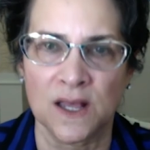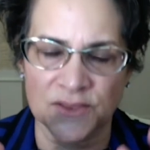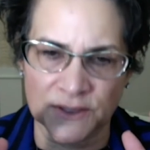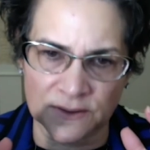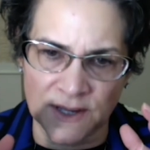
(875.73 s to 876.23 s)

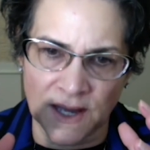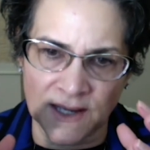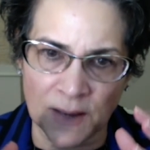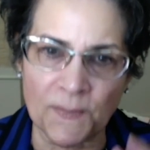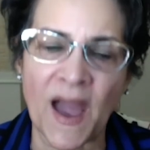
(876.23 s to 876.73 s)
the
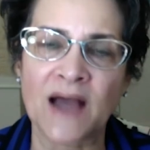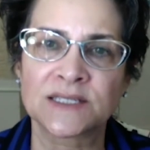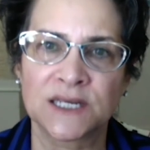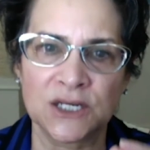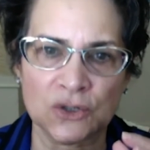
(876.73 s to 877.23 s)

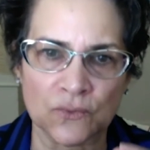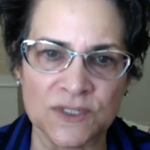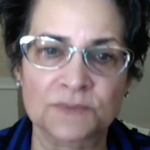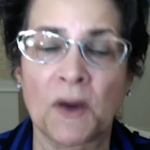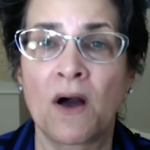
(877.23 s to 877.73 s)
capacity to
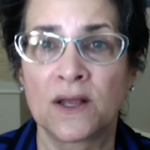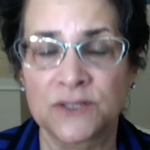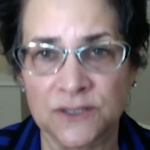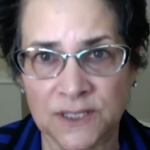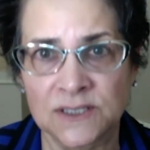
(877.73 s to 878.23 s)
respond
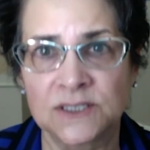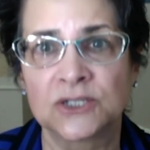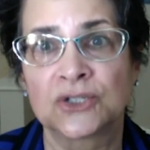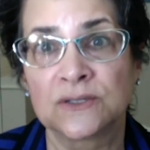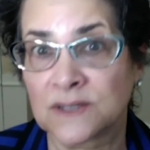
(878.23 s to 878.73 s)
to the
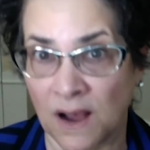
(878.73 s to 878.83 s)
conditions